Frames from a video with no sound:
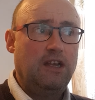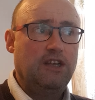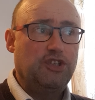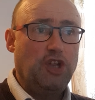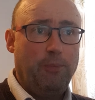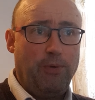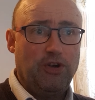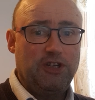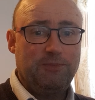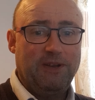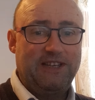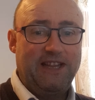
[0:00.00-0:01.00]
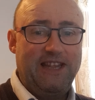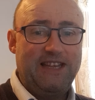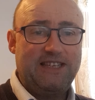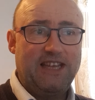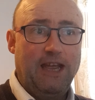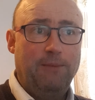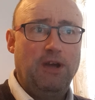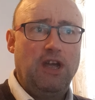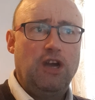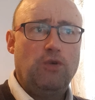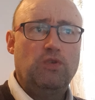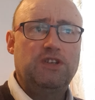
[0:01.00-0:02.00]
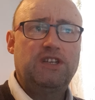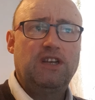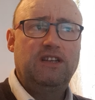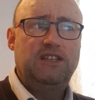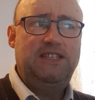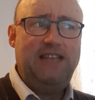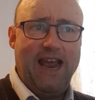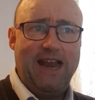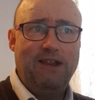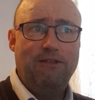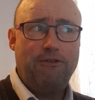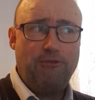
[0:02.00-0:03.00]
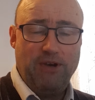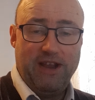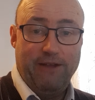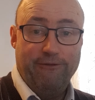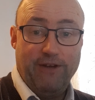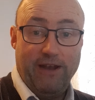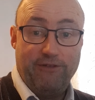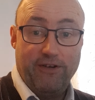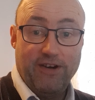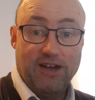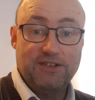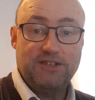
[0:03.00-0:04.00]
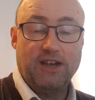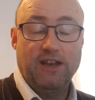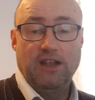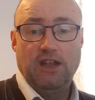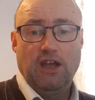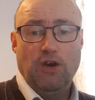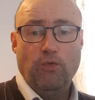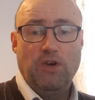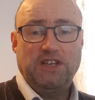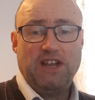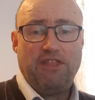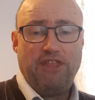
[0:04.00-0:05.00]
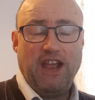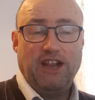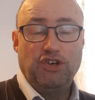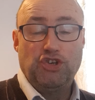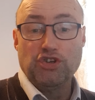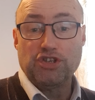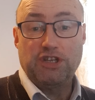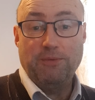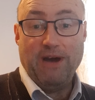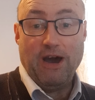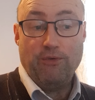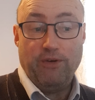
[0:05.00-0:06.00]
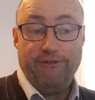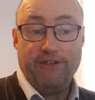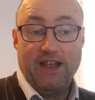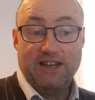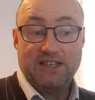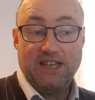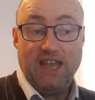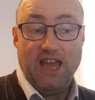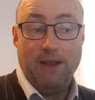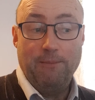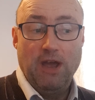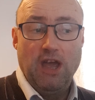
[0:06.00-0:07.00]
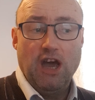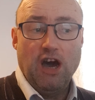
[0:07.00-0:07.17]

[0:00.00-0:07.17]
So the point split in this game was 10-3 in favour of Arnside, which I think just about reflects the game.